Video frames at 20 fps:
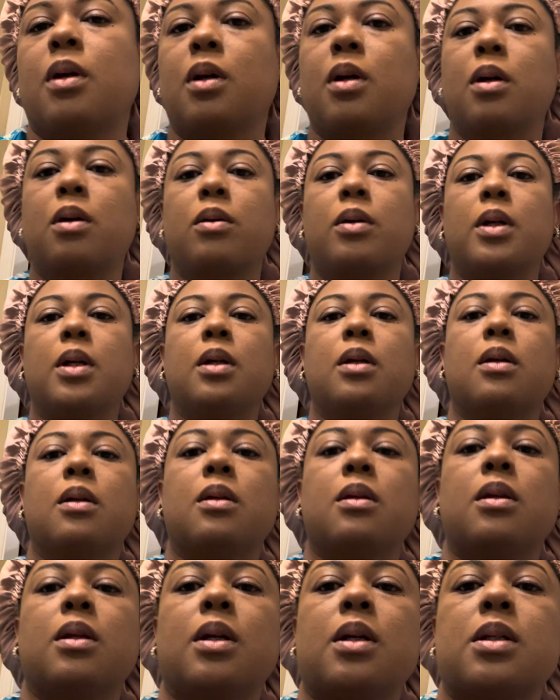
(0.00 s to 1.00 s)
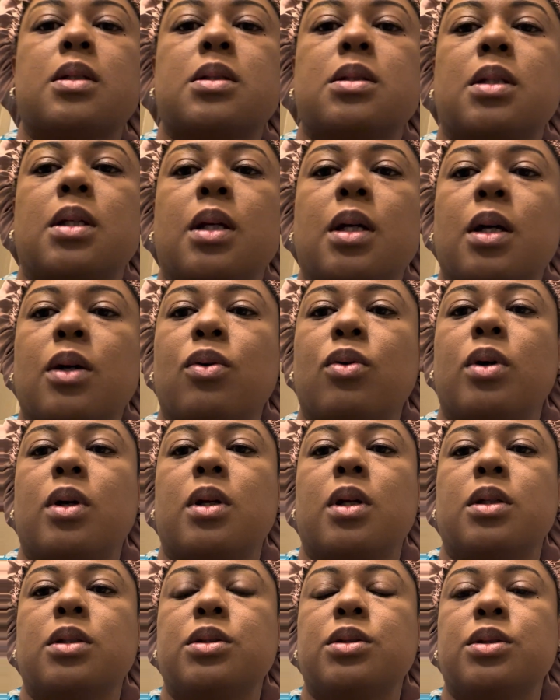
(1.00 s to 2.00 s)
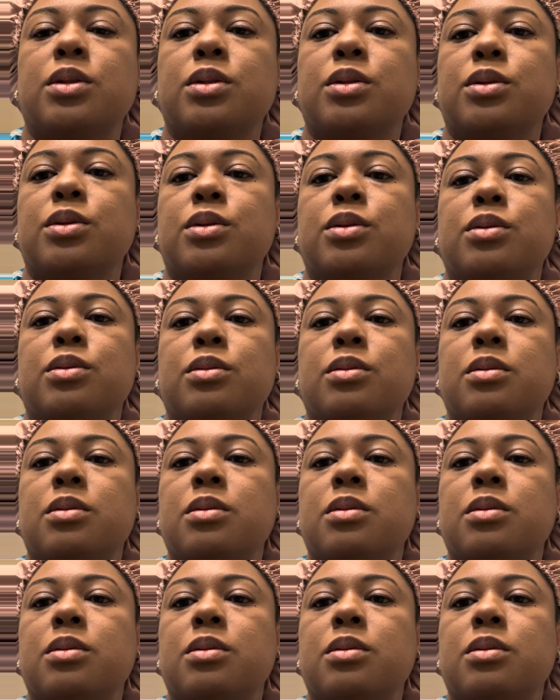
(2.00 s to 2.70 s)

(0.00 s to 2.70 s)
Alright. Next thing I want to do